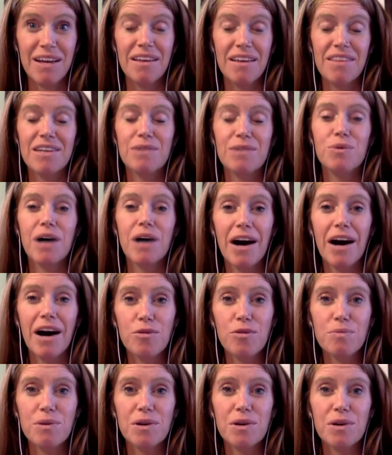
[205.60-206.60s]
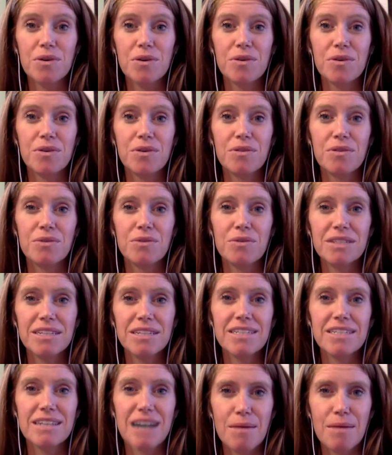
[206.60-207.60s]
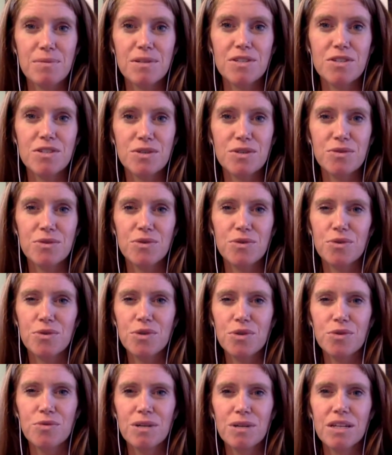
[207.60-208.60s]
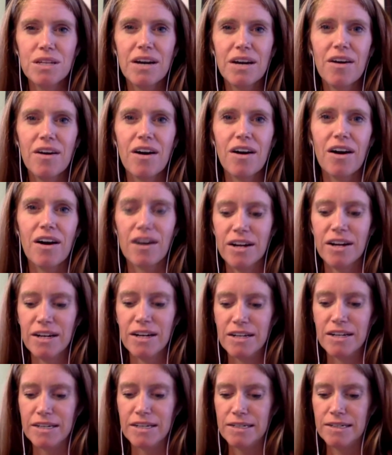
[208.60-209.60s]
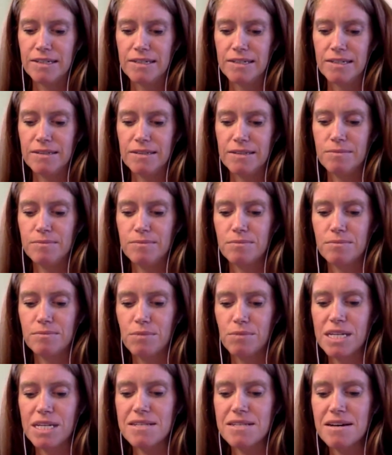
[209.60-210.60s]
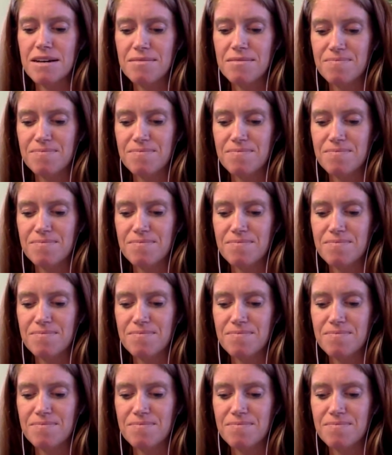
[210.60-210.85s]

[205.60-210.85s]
that will help you really tap into who you really are. Melissa?